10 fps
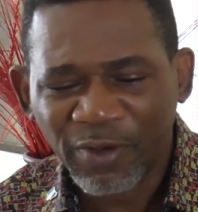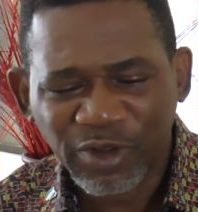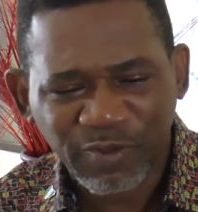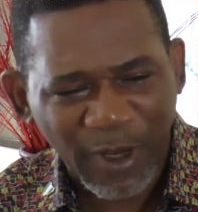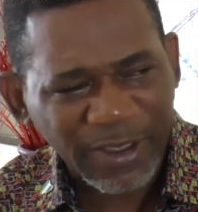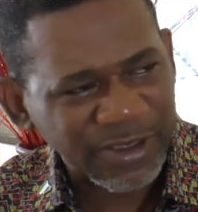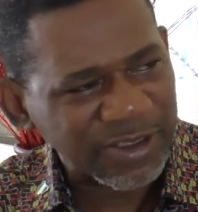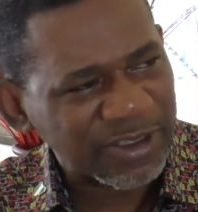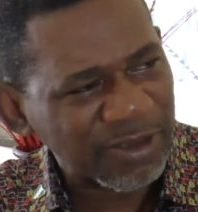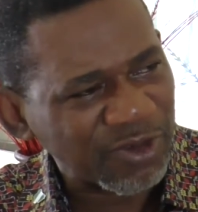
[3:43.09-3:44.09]
those parties
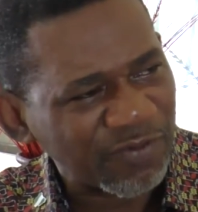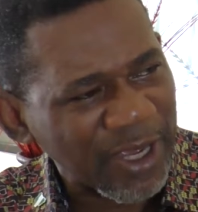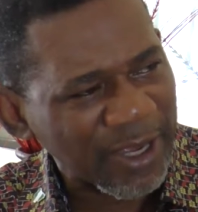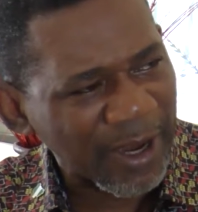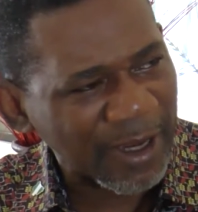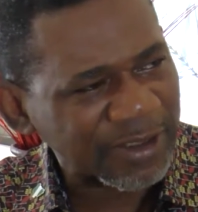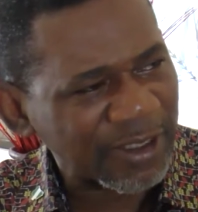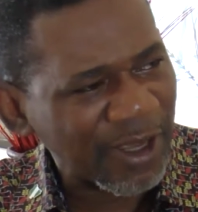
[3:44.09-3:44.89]
in terms of their character,